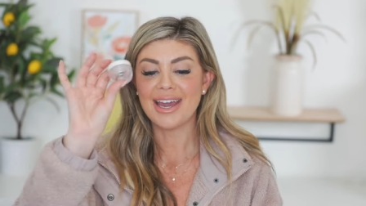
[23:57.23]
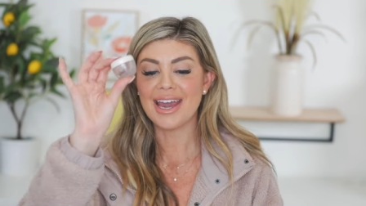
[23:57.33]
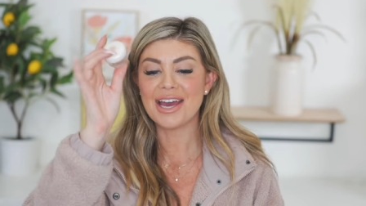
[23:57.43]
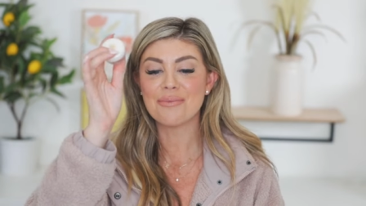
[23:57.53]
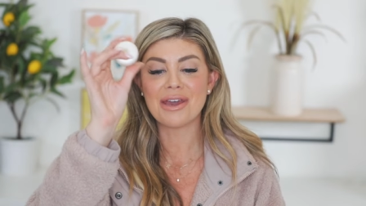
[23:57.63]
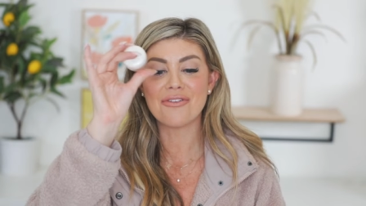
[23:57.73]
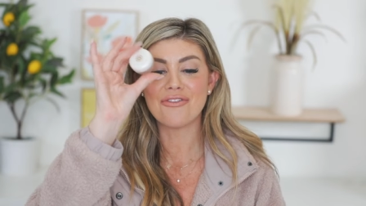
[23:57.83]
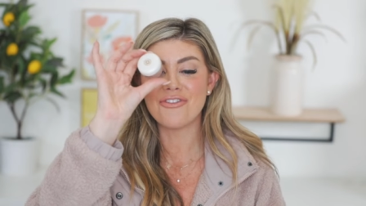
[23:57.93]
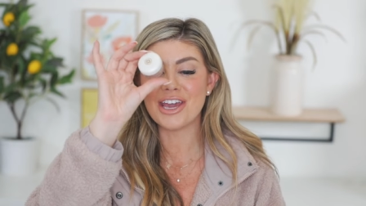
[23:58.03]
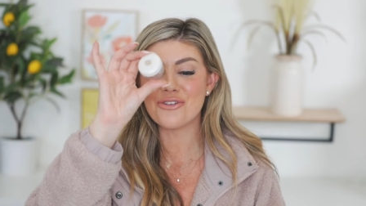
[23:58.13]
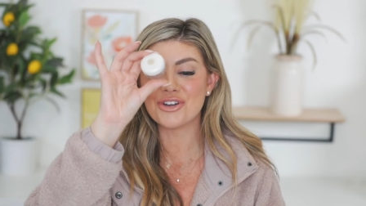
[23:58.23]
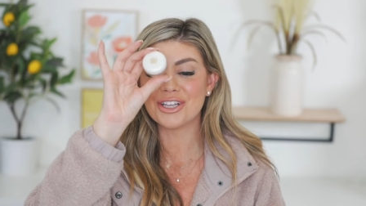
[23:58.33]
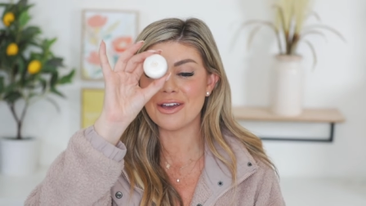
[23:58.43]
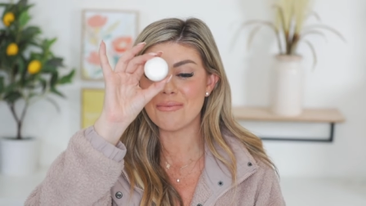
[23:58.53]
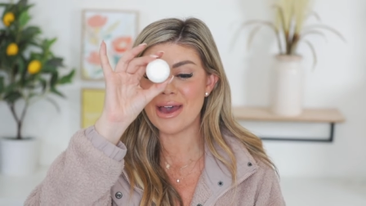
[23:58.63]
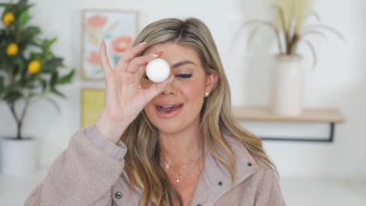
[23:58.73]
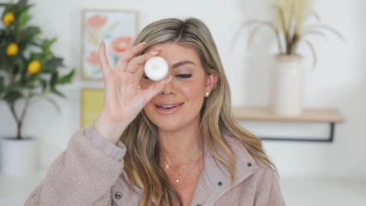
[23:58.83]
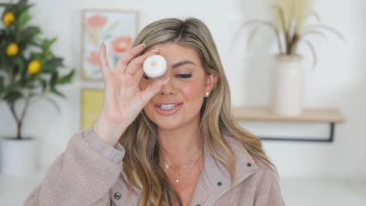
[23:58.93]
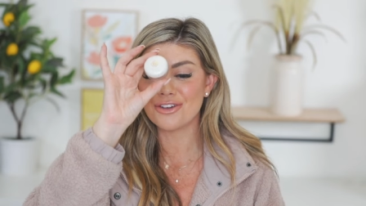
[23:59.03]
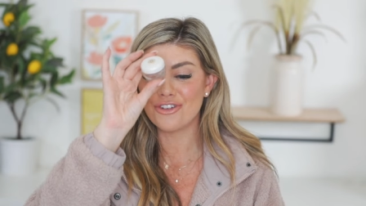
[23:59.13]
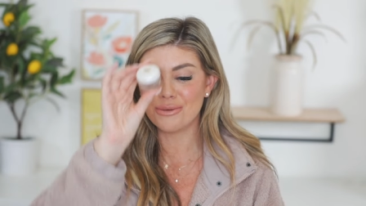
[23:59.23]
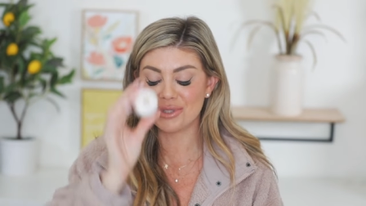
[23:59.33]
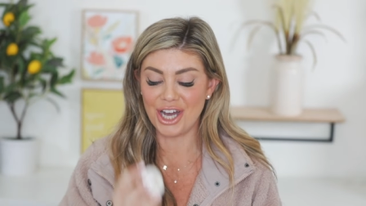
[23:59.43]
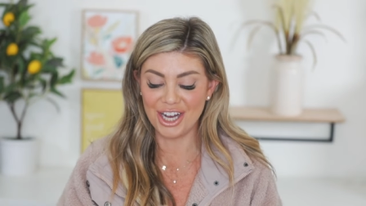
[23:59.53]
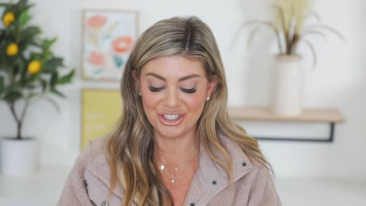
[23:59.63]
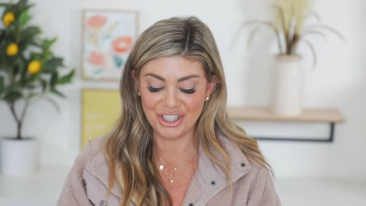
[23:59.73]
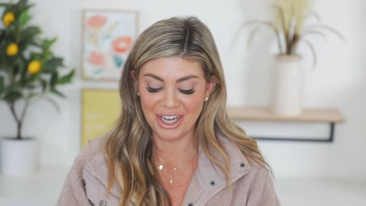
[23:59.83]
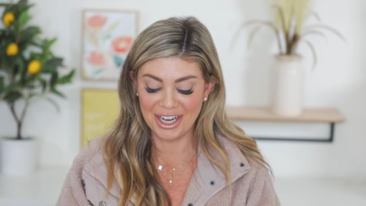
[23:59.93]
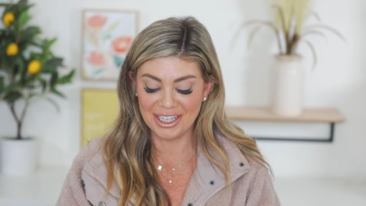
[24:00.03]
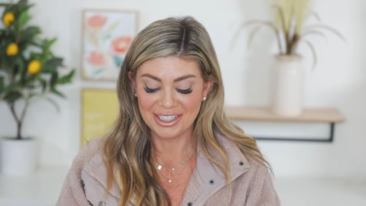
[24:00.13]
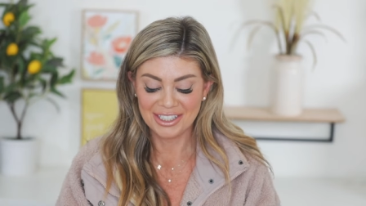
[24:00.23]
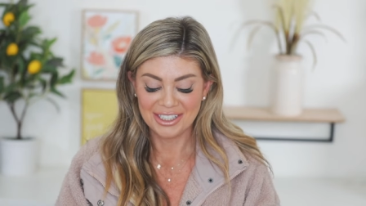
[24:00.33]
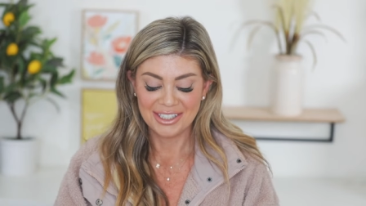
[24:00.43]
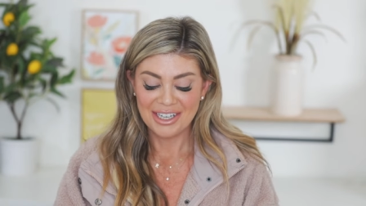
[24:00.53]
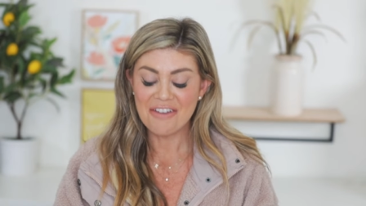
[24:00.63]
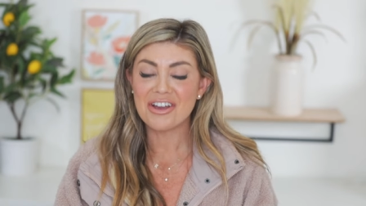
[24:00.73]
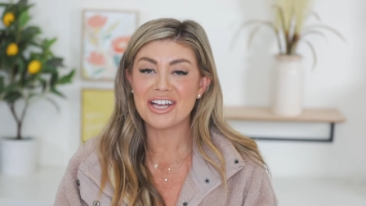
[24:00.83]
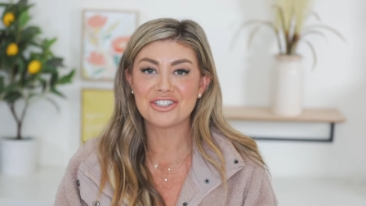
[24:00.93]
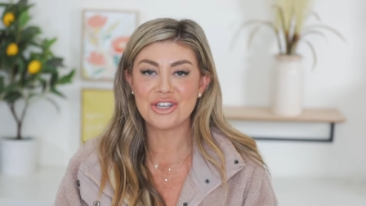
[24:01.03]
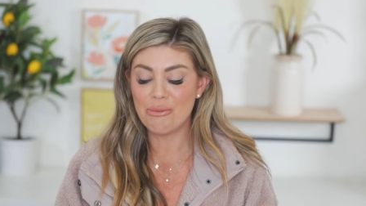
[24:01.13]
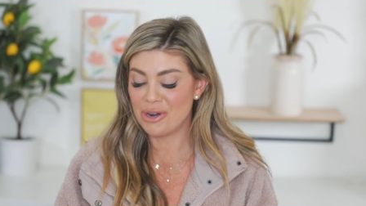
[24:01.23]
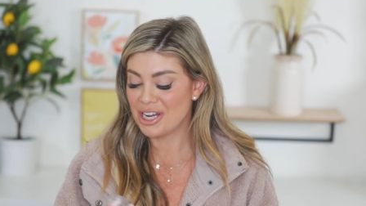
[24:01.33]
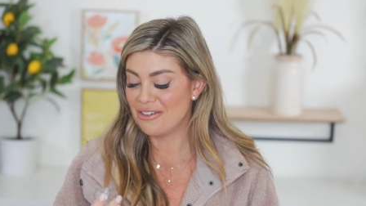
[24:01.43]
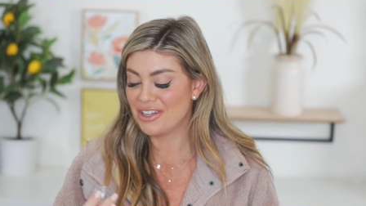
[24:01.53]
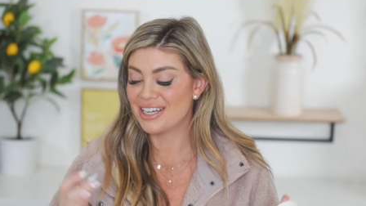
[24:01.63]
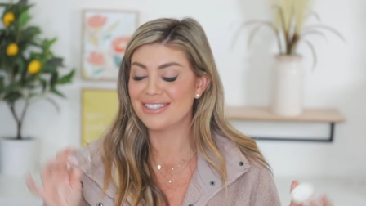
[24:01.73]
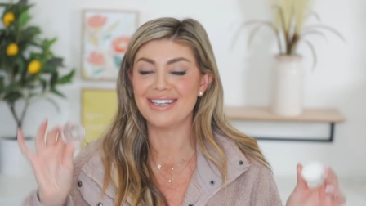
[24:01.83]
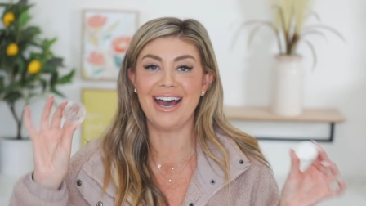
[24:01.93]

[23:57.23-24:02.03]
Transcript: And my favorite lip mask from Tatcha. I've got so many of these.